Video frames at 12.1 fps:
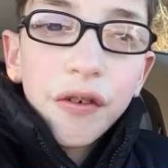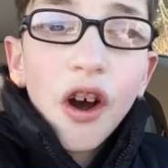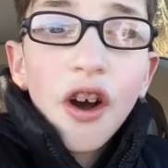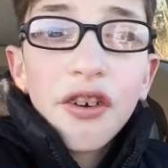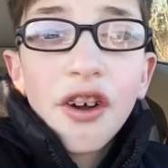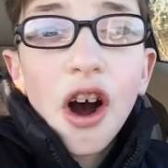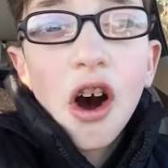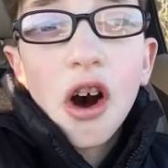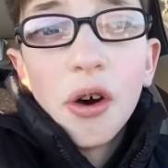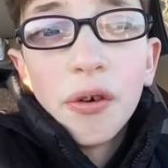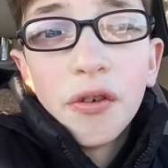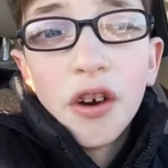first
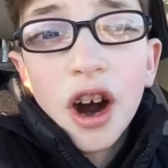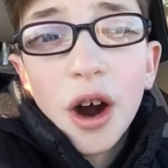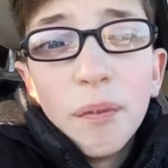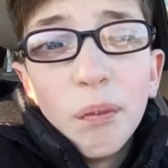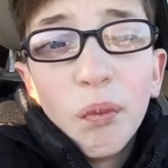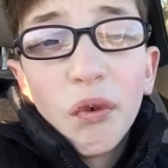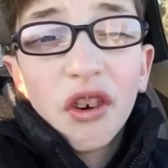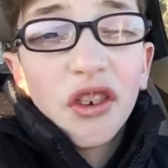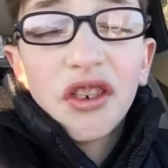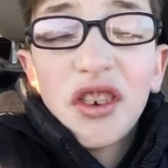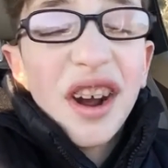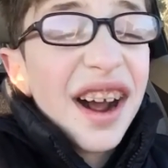half
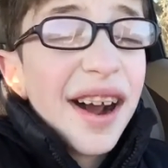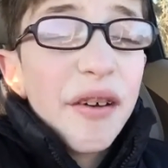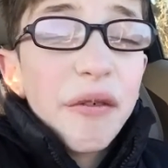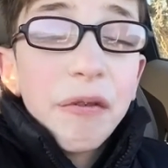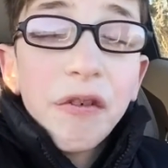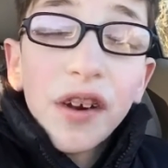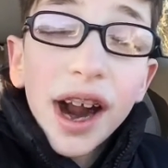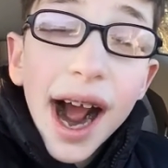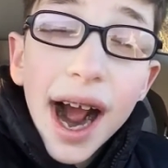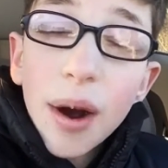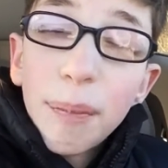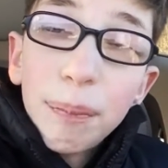was
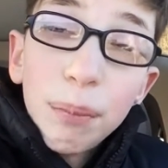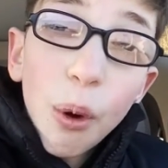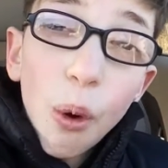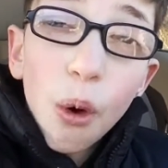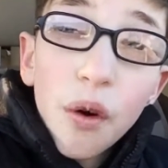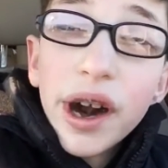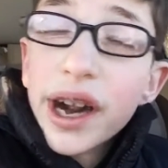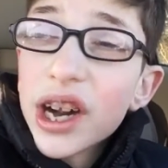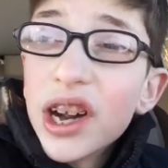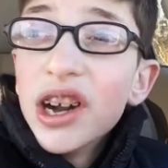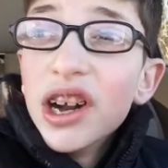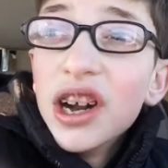flat,
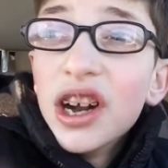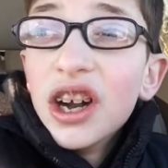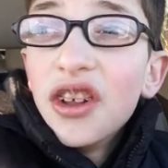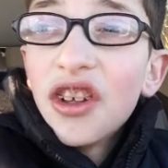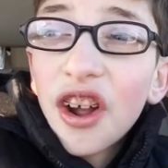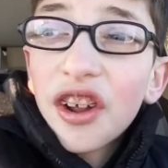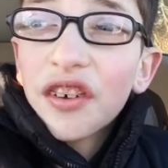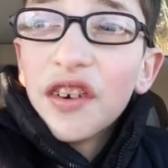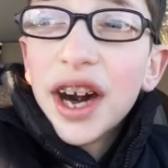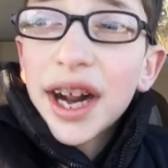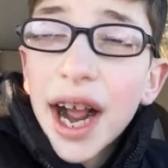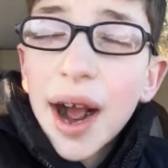boring, nothing
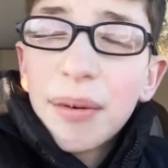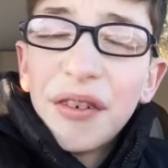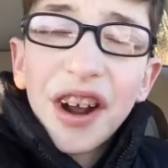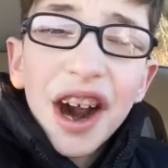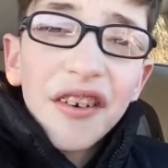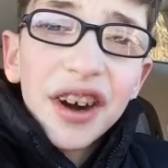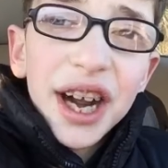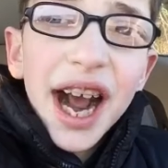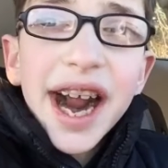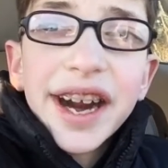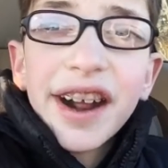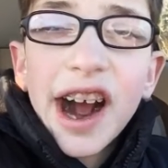really happened. Harry
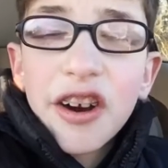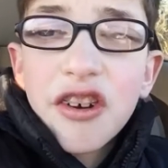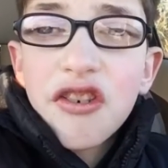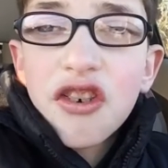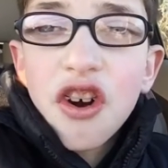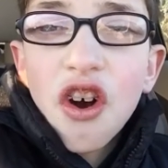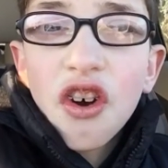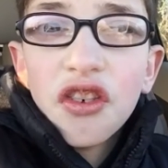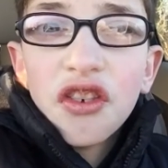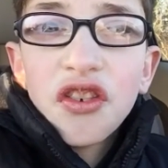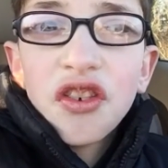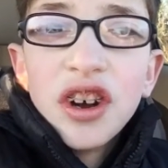Kane had a
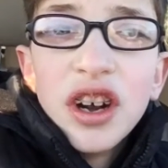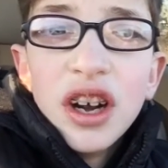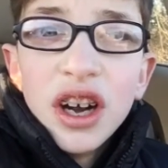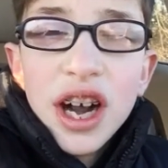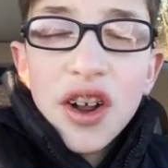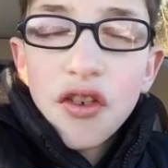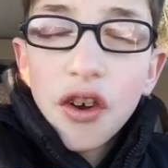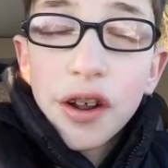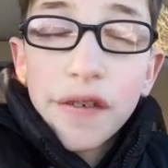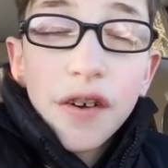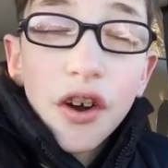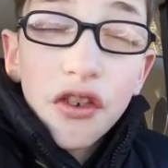chance inside
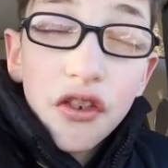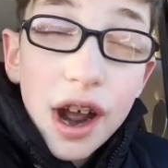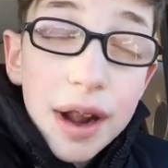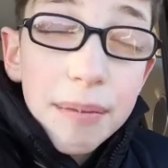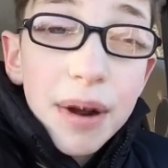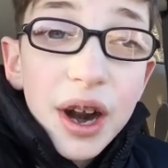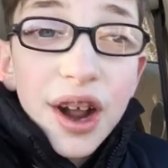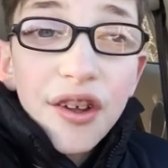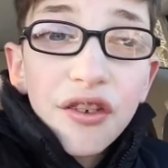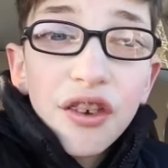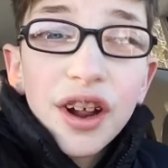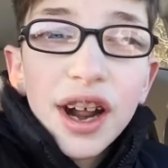the first 10
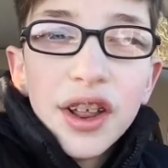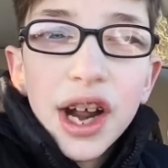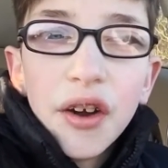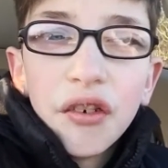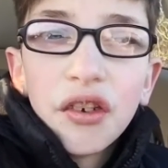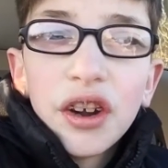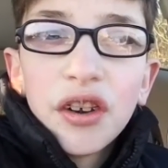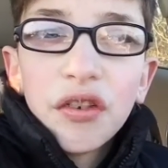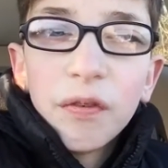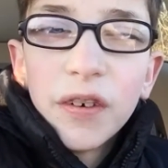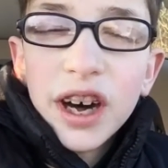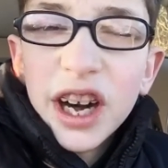minutes, and then there was this
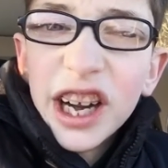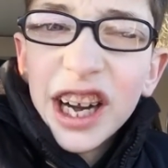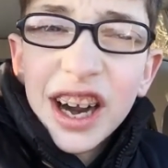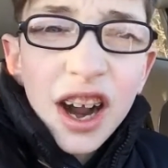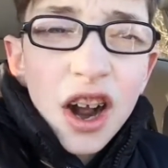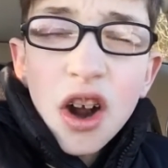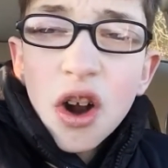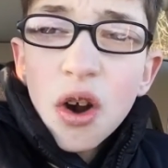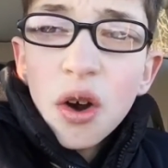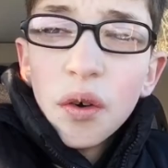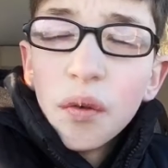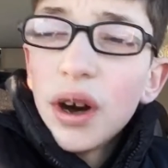
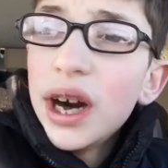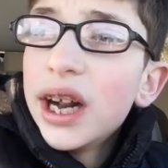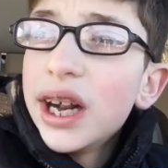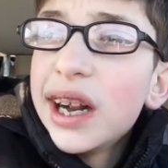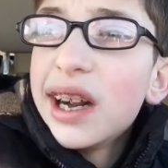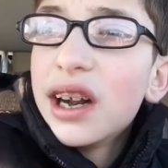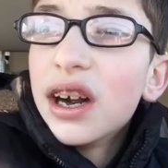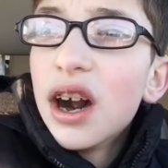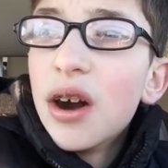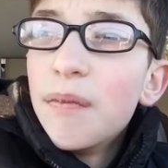really